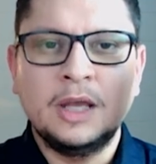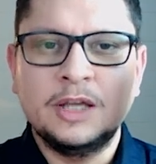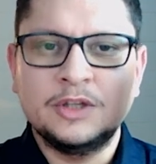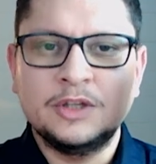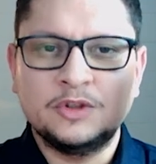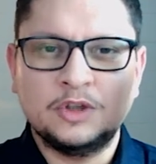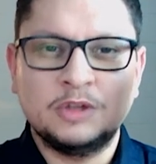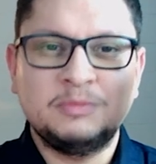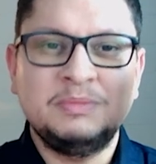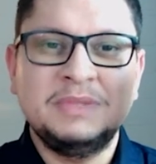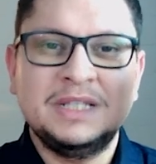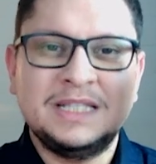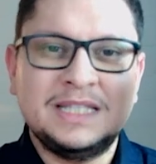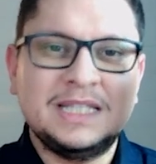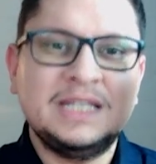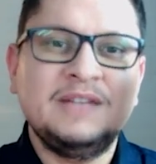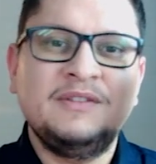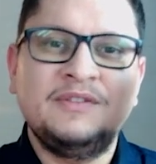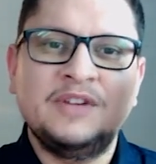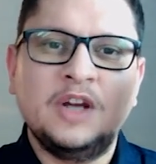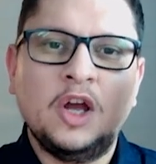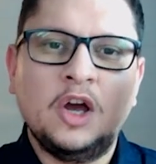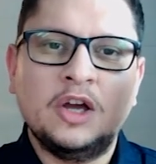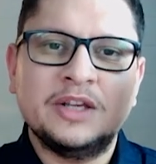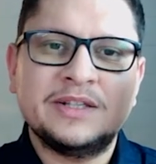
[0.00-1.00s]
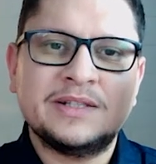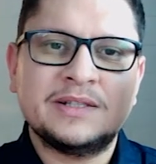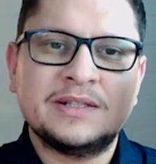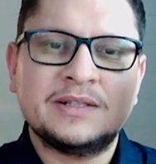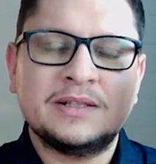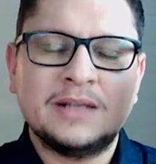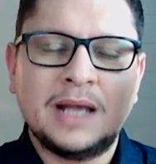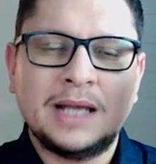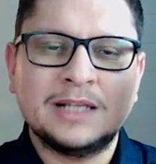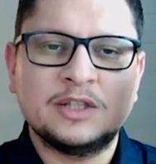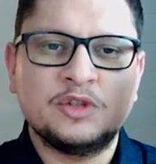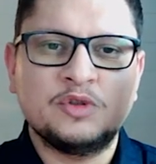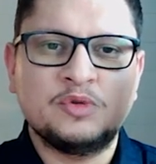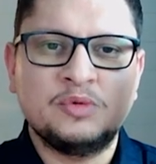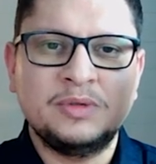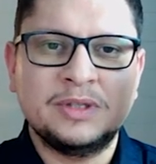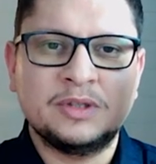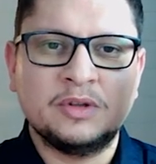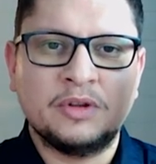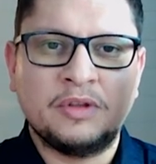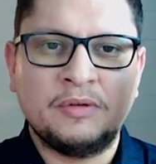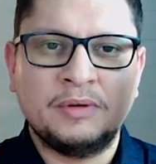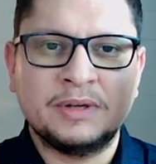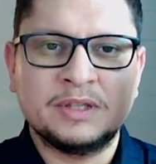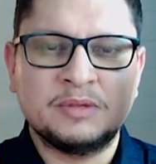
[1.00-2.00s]
So it means even us as a Swiss
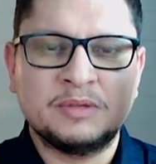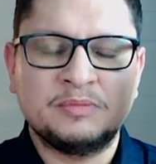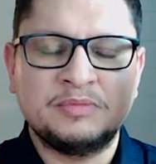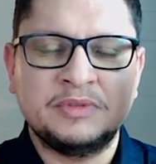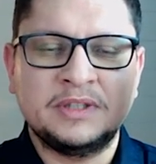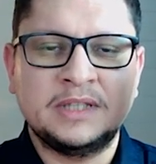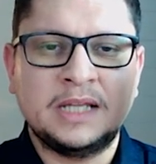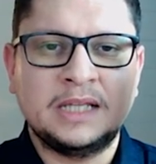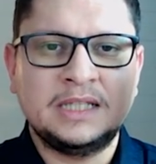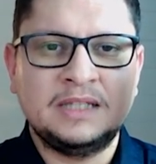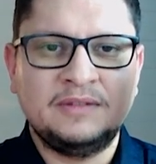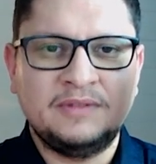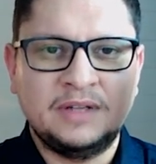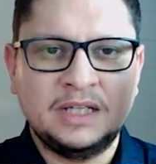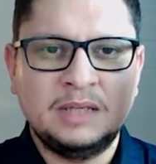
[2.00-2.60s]
authorized representative